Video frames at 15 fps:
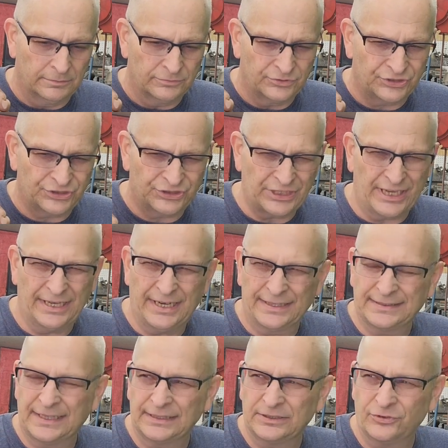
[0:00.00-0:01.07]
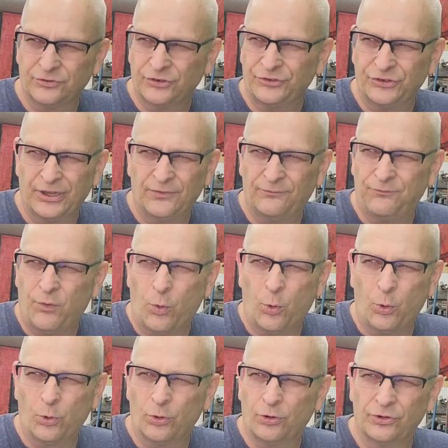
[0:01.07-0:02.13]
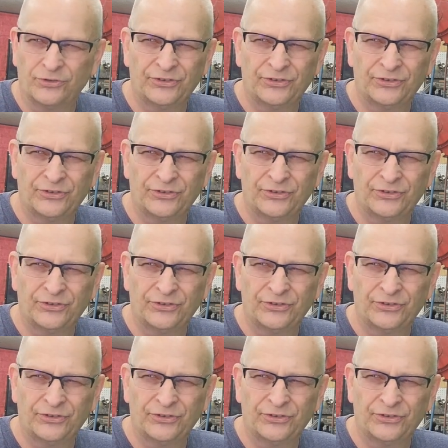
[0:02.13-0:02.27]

set, I think there's a set of 4 or